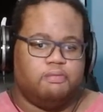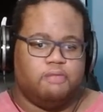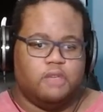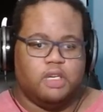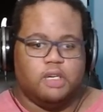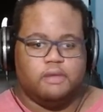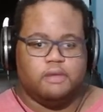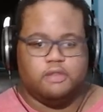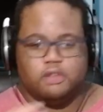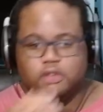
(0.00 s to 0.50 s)

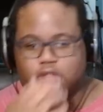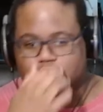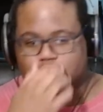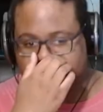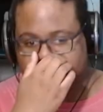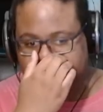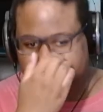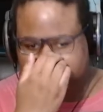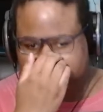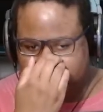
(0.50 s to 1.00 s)
I don't know,
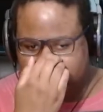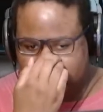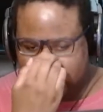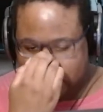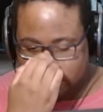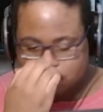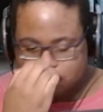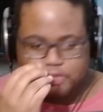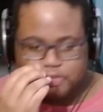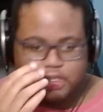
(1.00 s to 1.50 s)

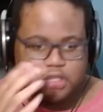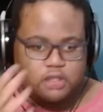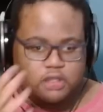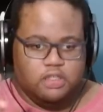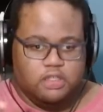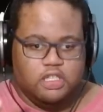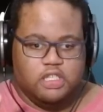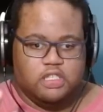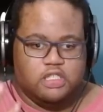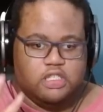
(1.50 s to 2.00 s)
but
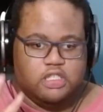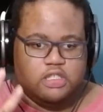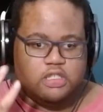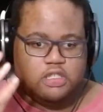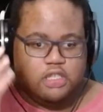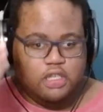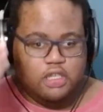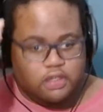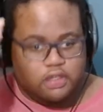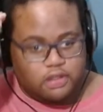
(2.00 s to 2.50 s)
it's just
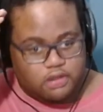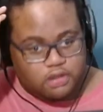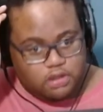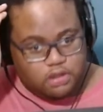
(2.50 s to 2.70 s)
there.